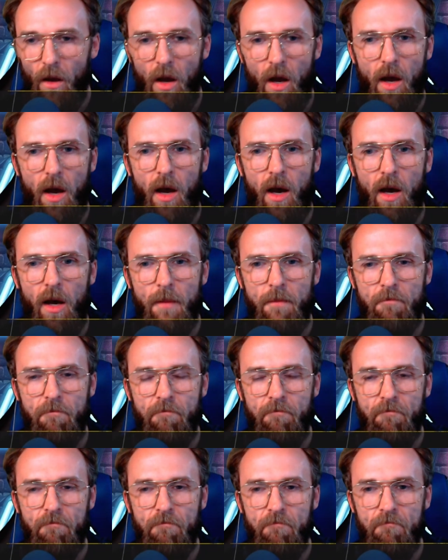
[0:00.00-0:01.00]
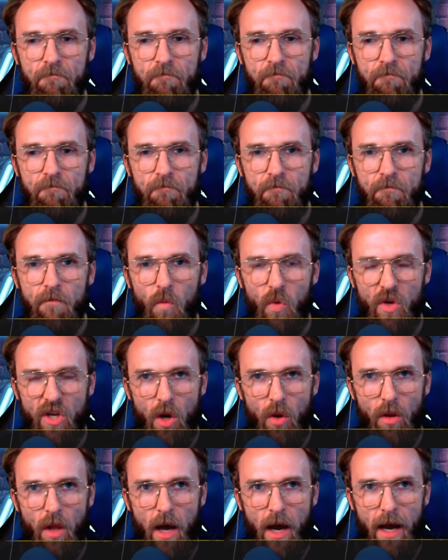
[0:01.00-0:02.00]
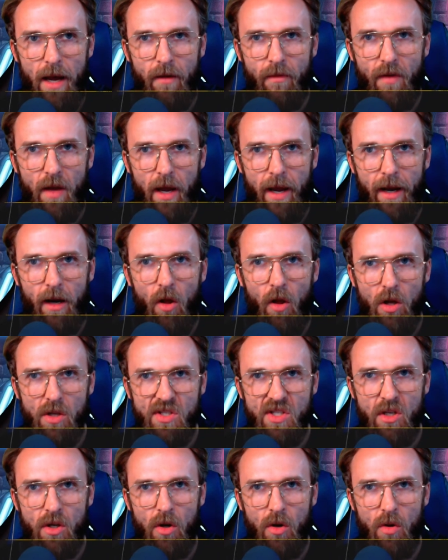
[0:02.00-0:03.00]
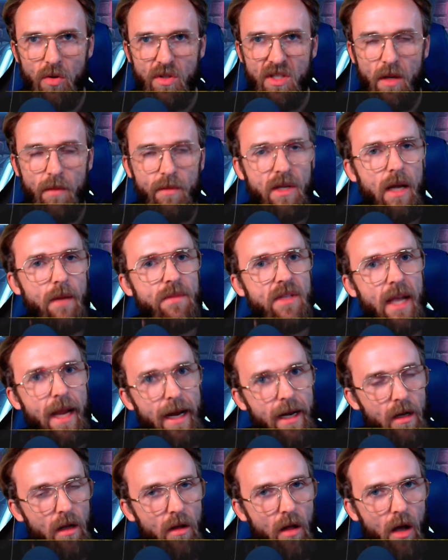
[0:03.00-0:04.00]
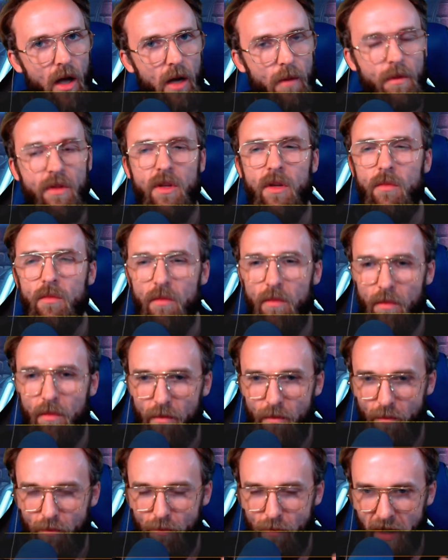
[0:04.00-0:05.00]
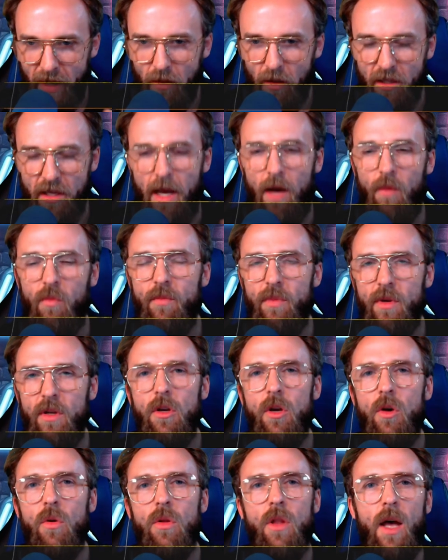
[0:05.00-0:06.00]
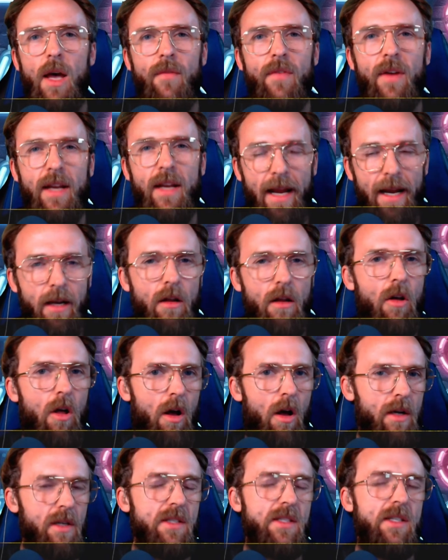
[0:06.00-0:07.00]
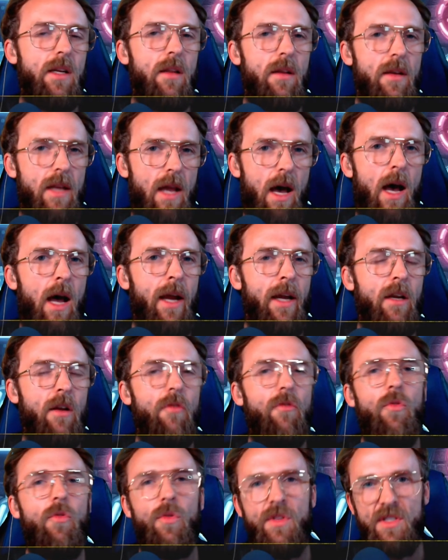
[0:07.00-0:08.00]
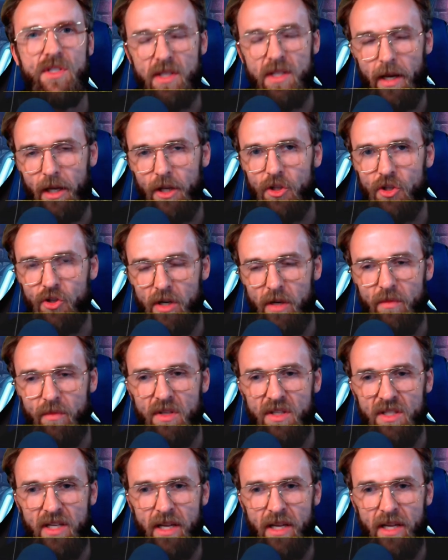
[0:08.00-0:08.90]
um, we go live at also sometimes eight o'clock, but then mainly, yeah, we've been going live at eight o'clock instead of nine for the second stream of the